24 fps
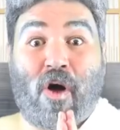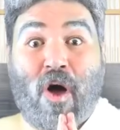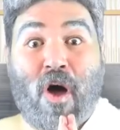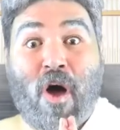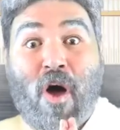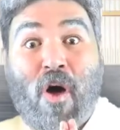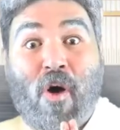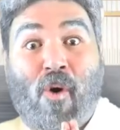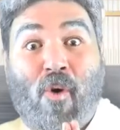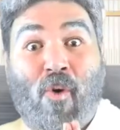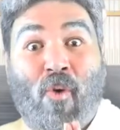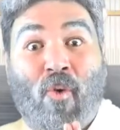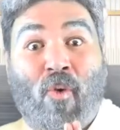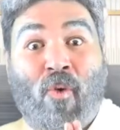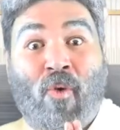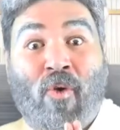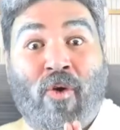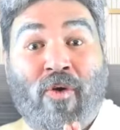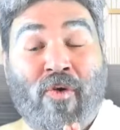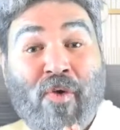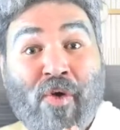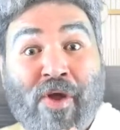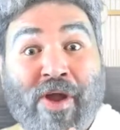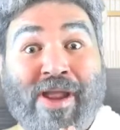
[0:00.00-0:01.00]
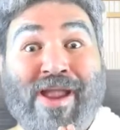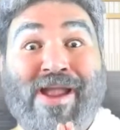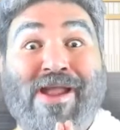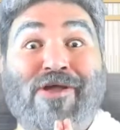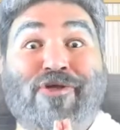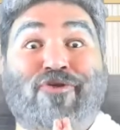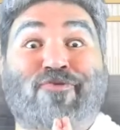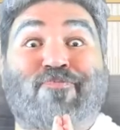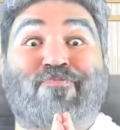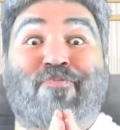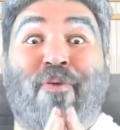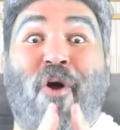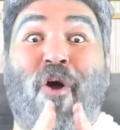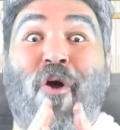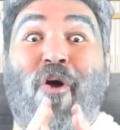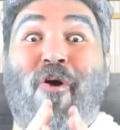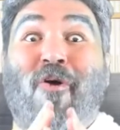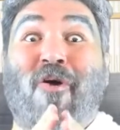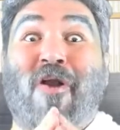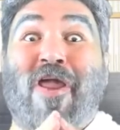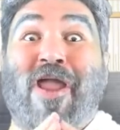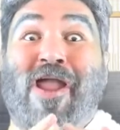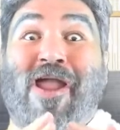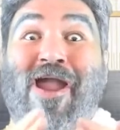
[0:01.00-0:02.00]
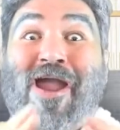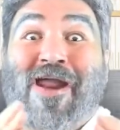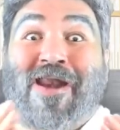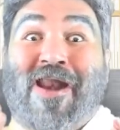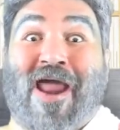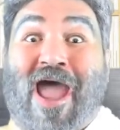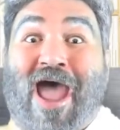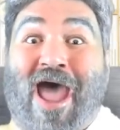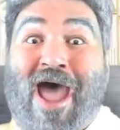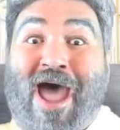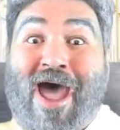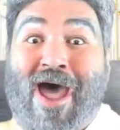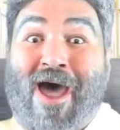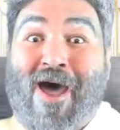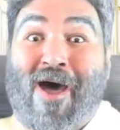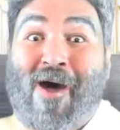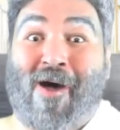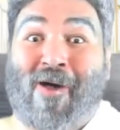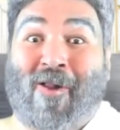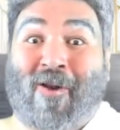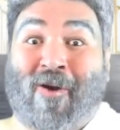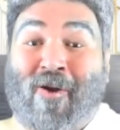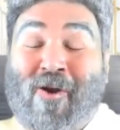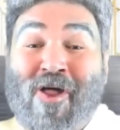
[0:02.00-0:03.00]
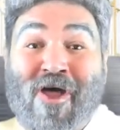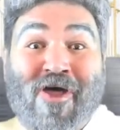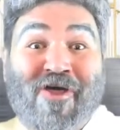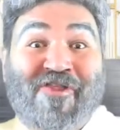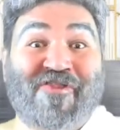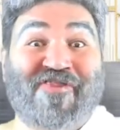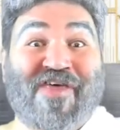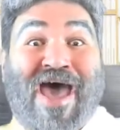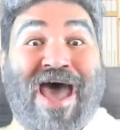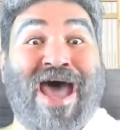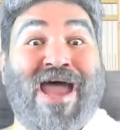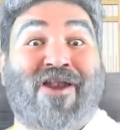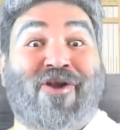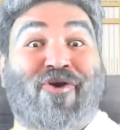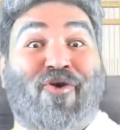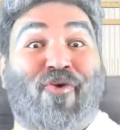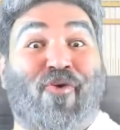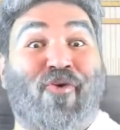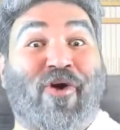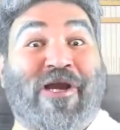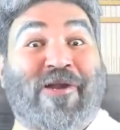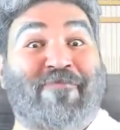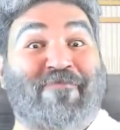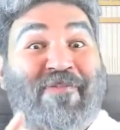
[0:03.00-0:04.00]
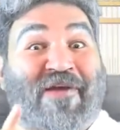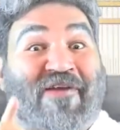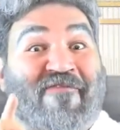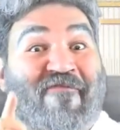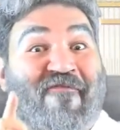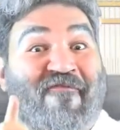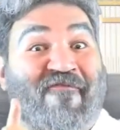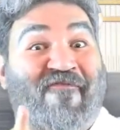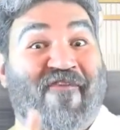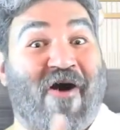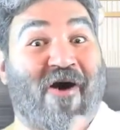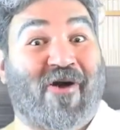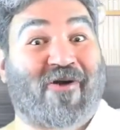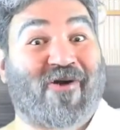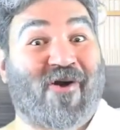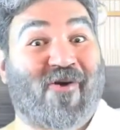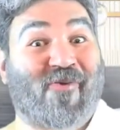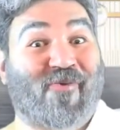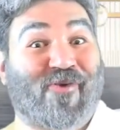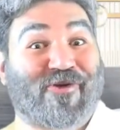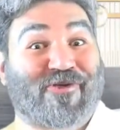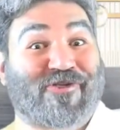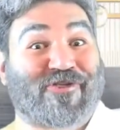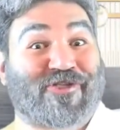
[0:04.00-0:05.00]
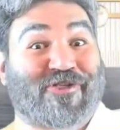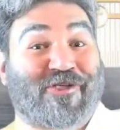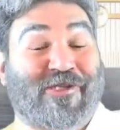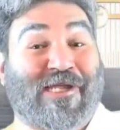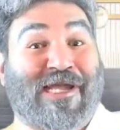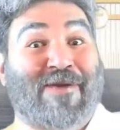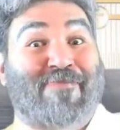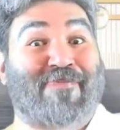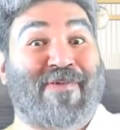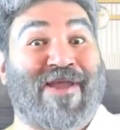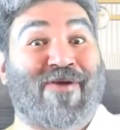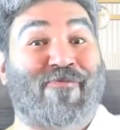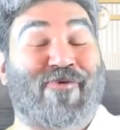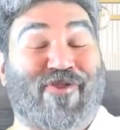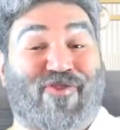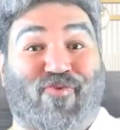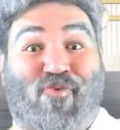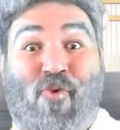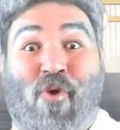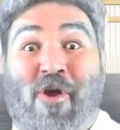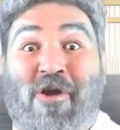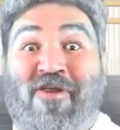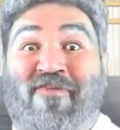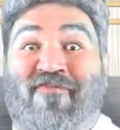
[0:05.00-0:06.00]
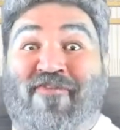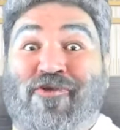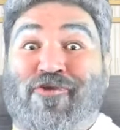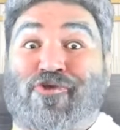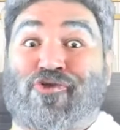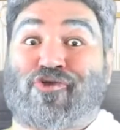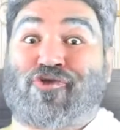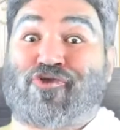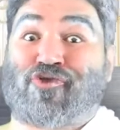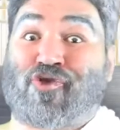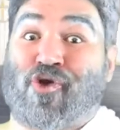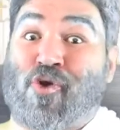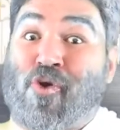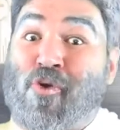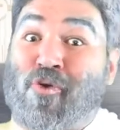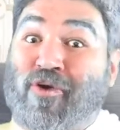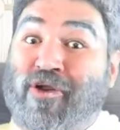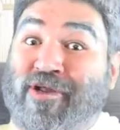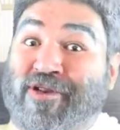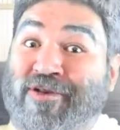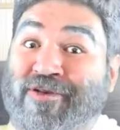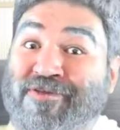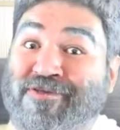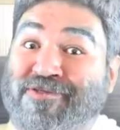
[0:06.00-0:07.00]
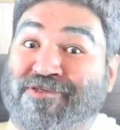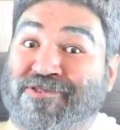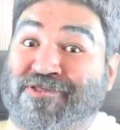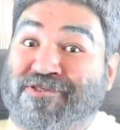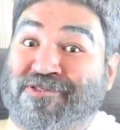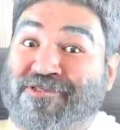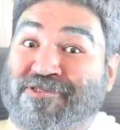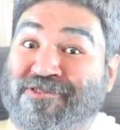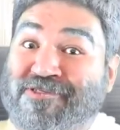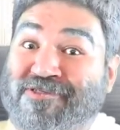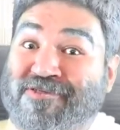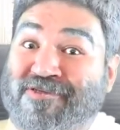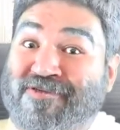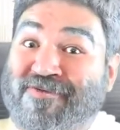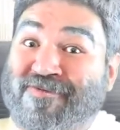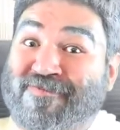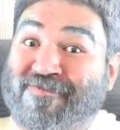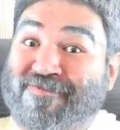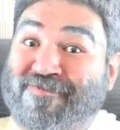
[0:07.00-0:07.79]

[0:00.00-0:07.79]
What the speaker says: Oh! He's burning in hell! That creepy fucker was sleeping with one of his students!